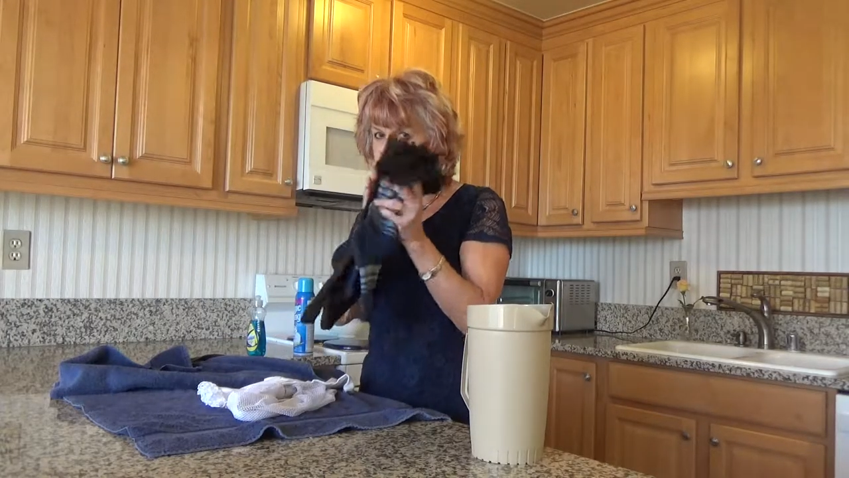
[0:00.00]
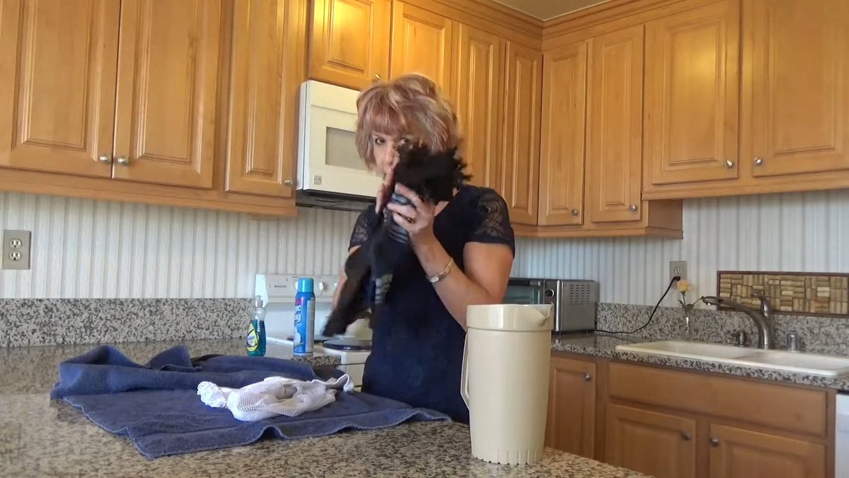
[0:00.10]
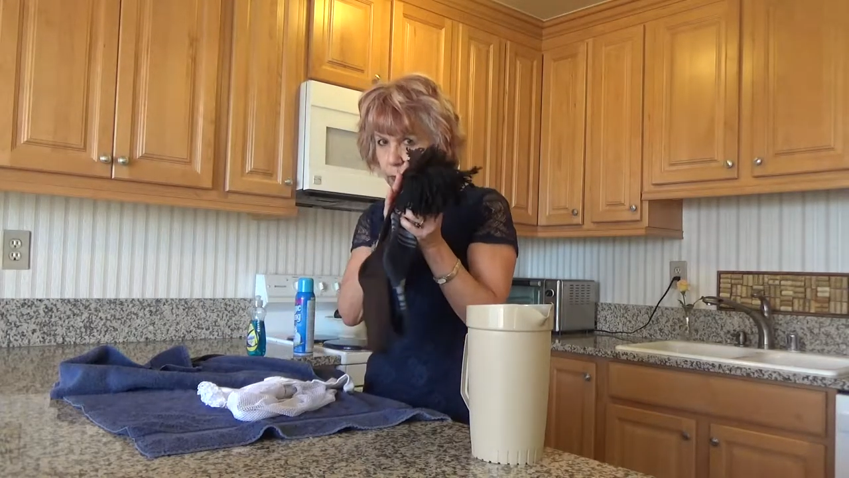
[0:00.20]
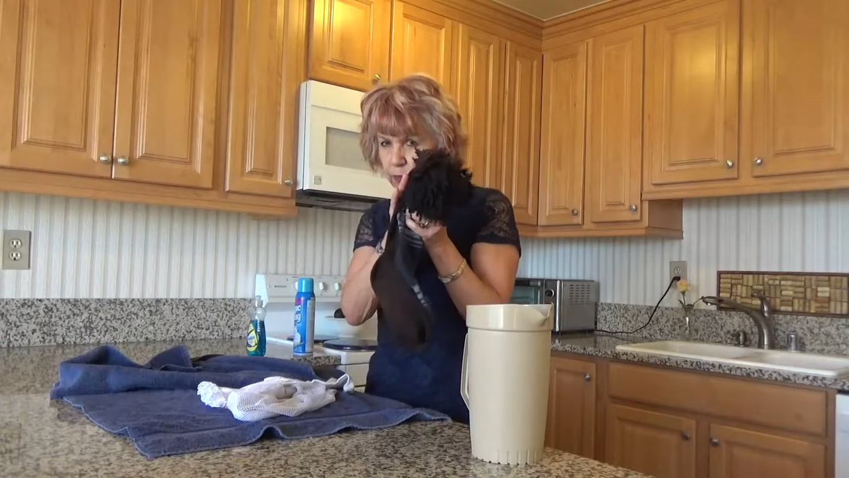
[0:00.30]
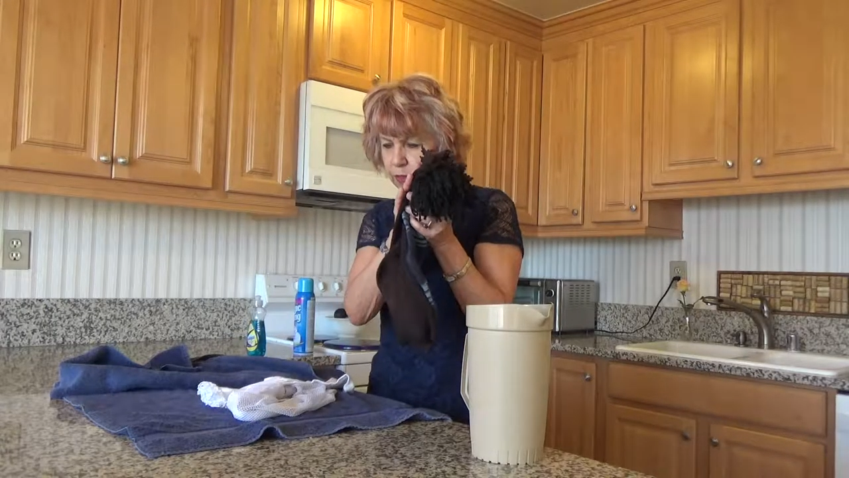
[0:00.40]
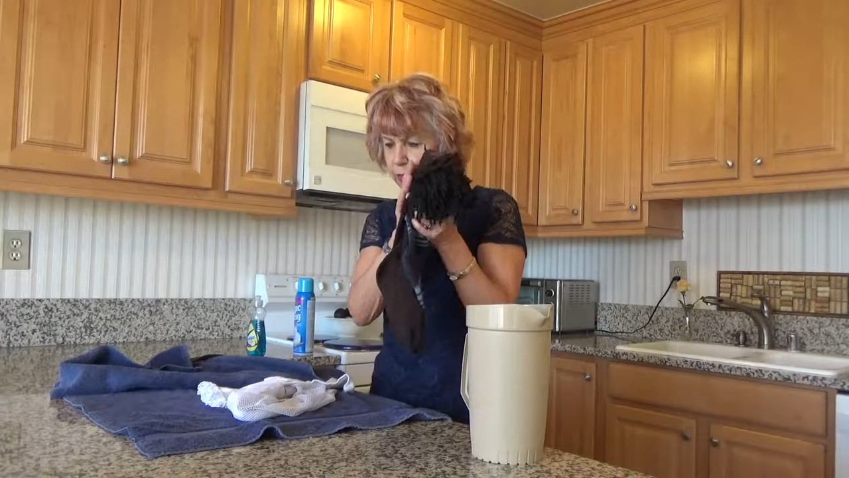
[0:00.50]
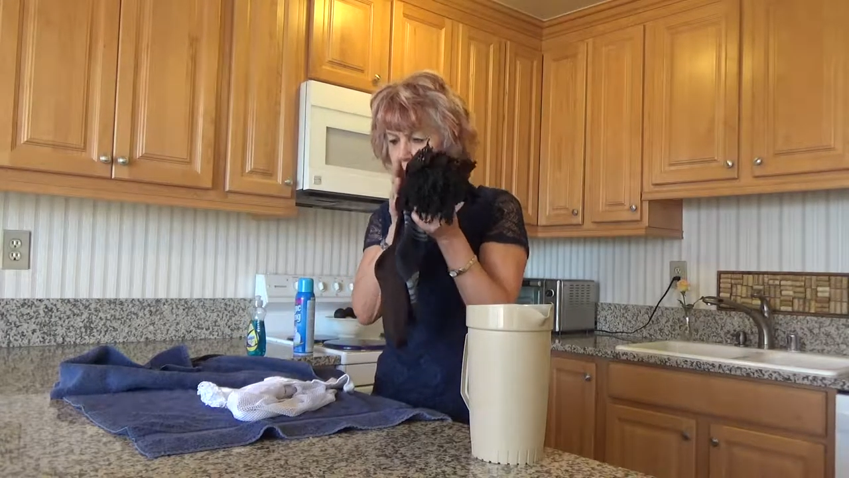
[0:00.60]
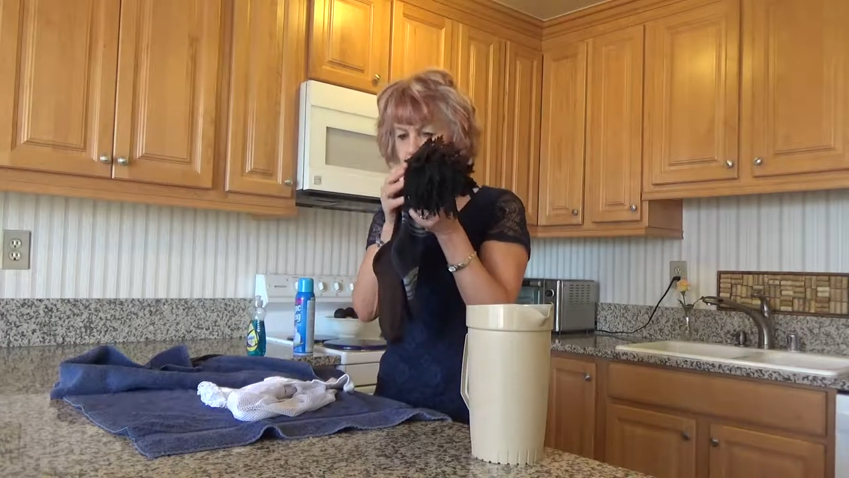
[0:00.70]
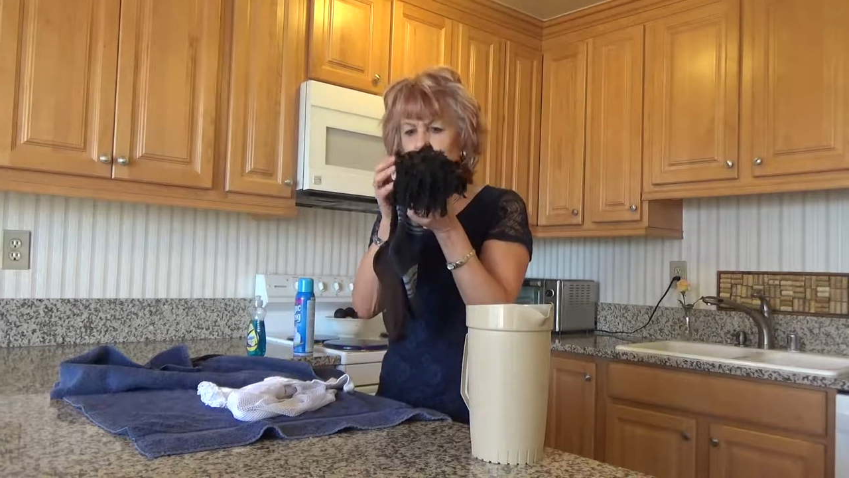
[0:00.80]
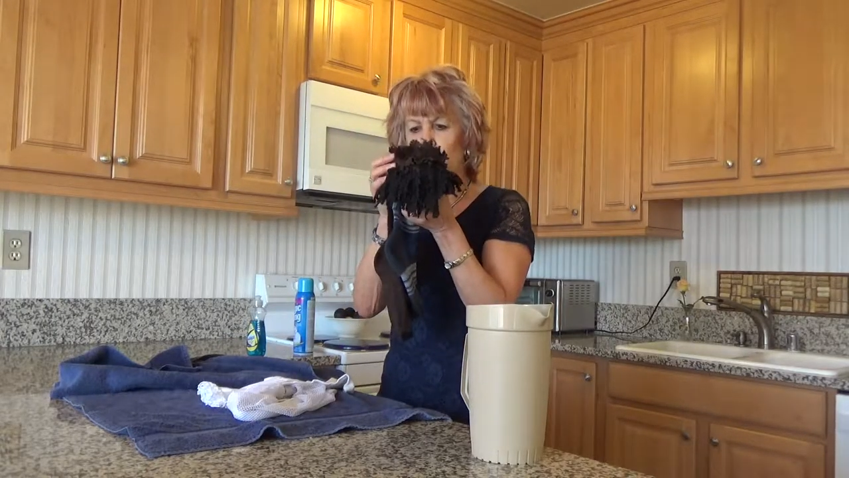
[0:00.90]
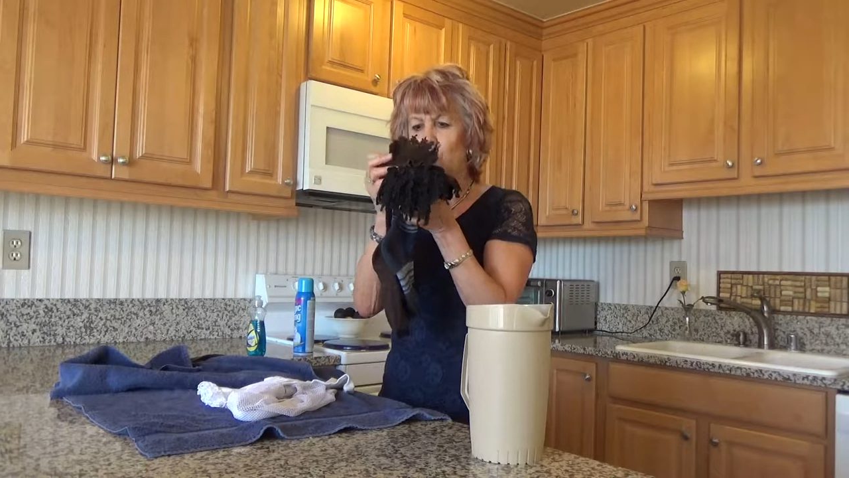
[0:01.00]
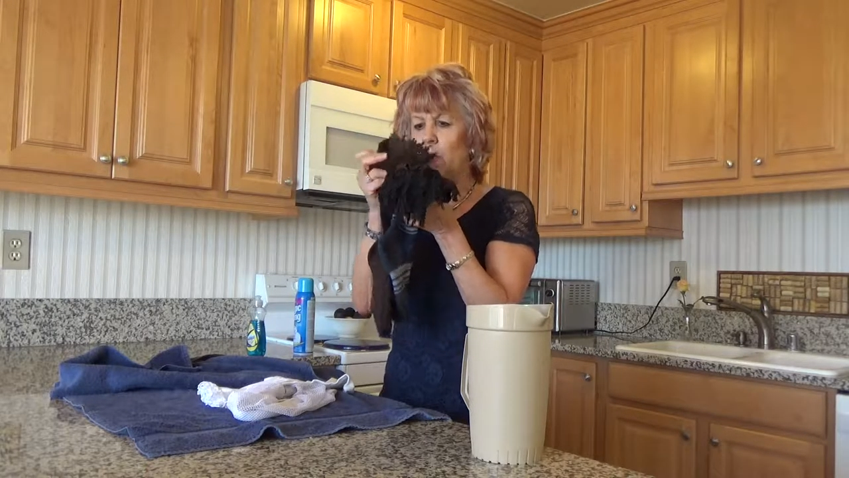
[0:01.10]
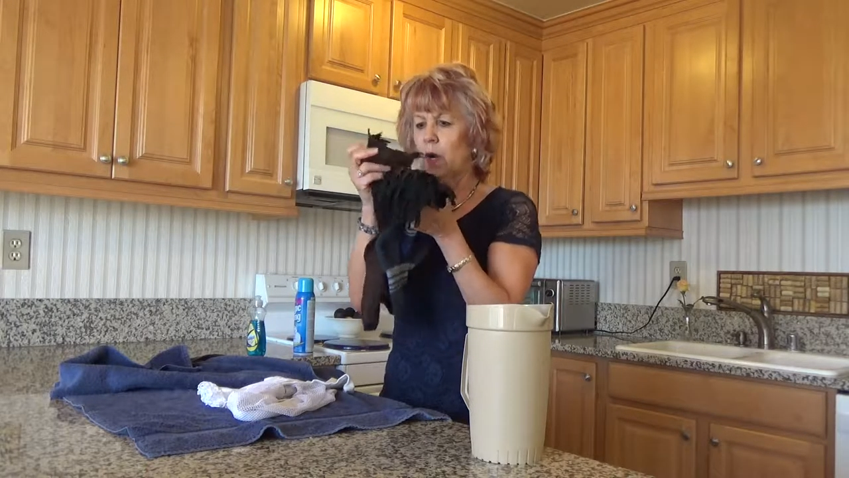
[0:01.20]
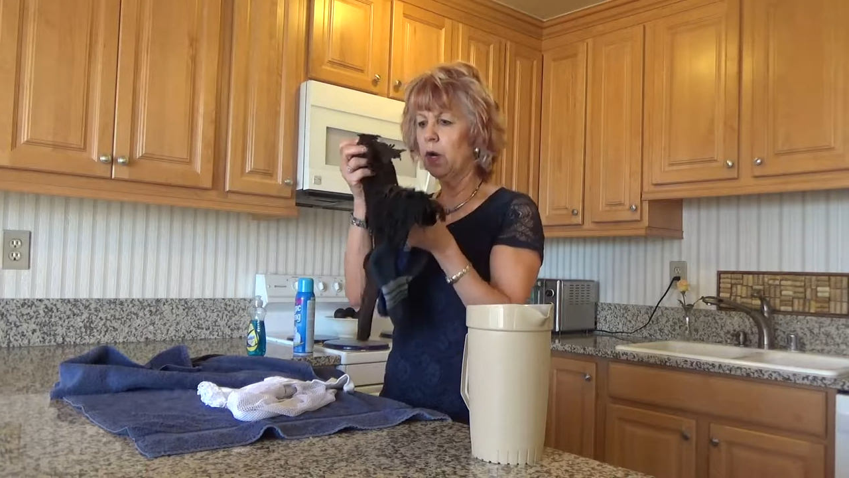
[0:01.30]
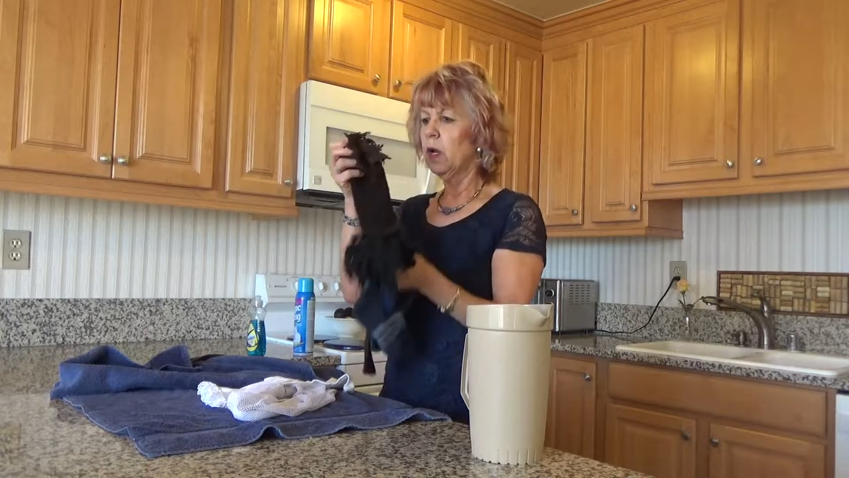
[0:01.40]
that with
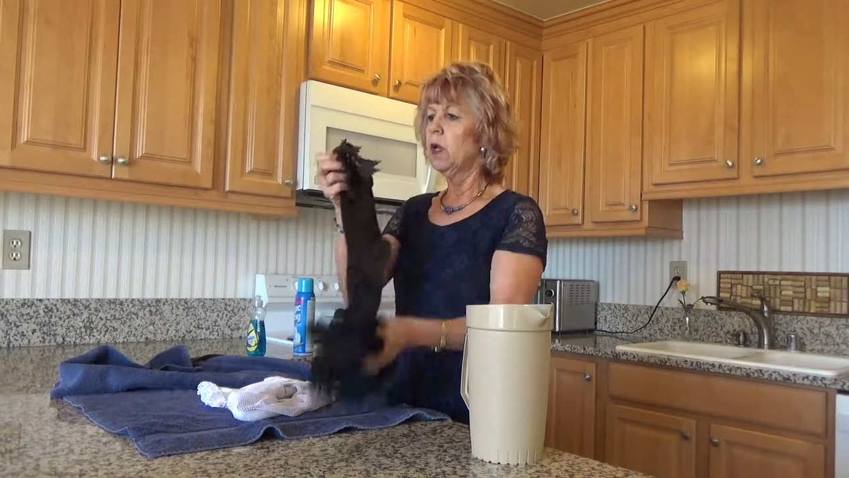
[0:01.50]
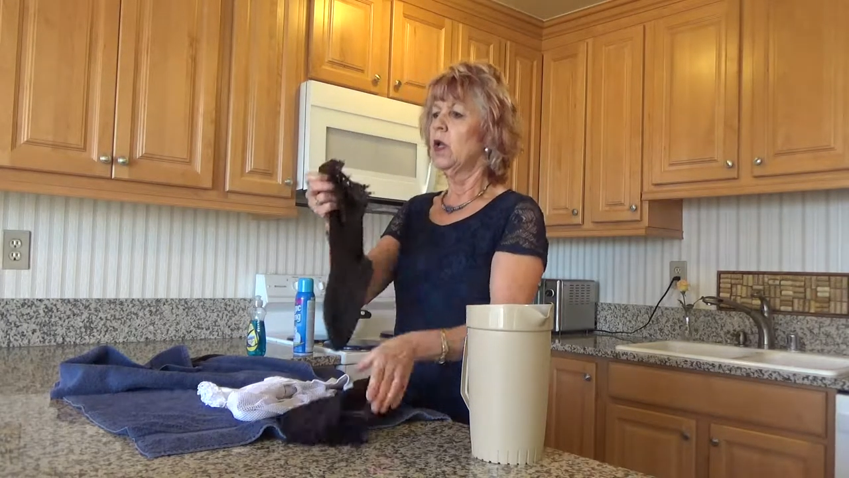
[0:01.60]
your